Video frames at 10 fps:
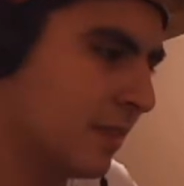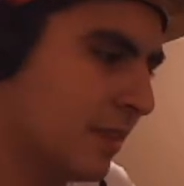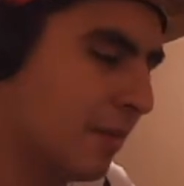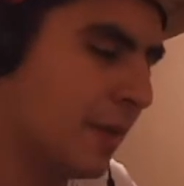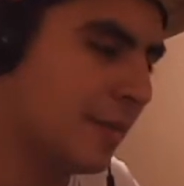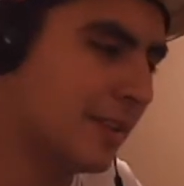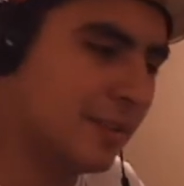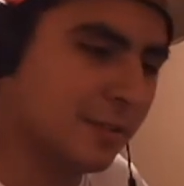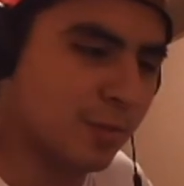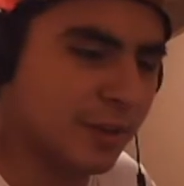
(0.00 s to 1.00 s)
Maybe this
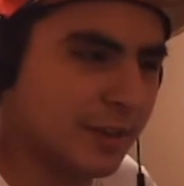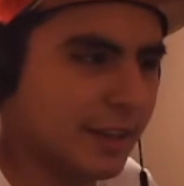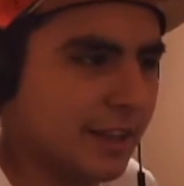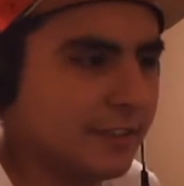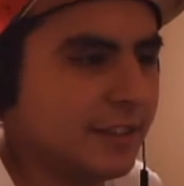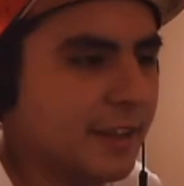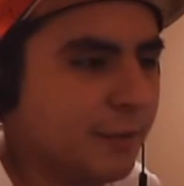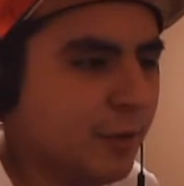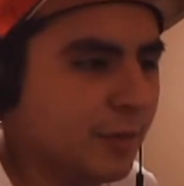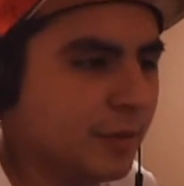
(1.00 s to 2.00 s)
is where he got his name
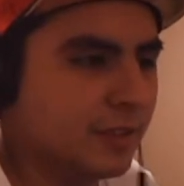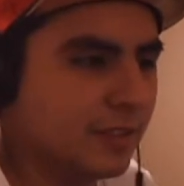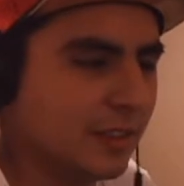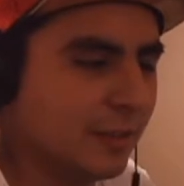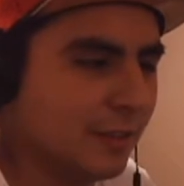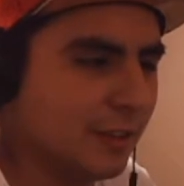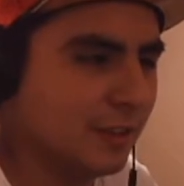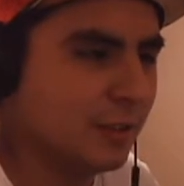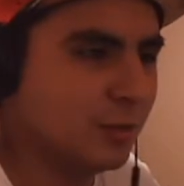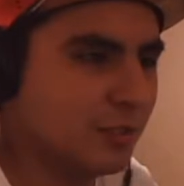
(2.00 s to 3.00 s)
from, cause if this
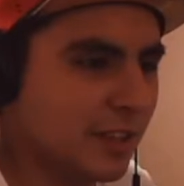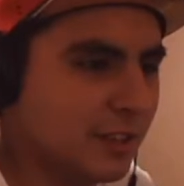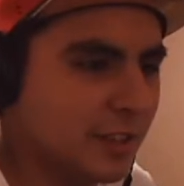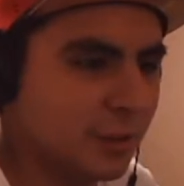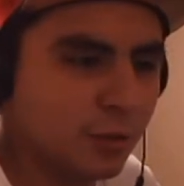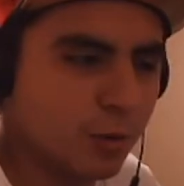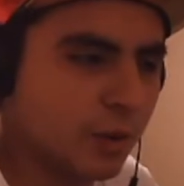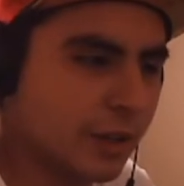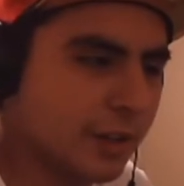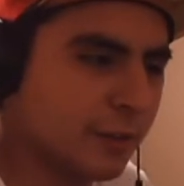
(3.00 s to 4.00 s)
dude sounds like New
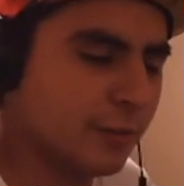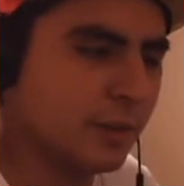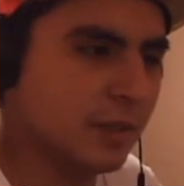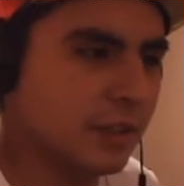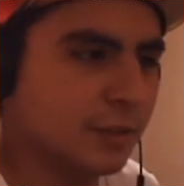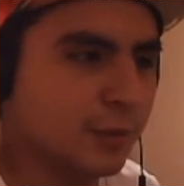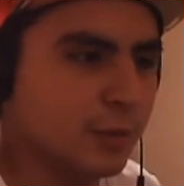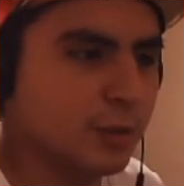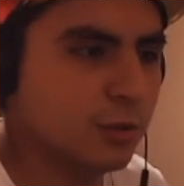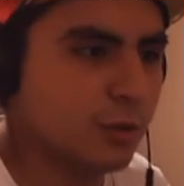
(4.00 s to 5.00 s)
York. I know fifty is from
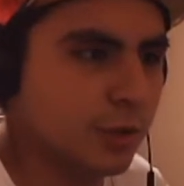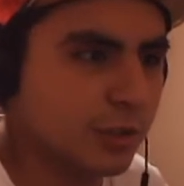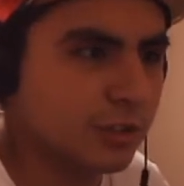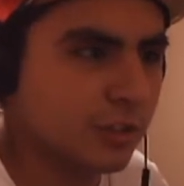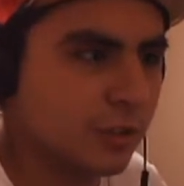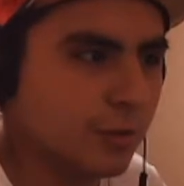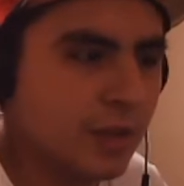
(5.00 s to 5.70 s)
New York, so.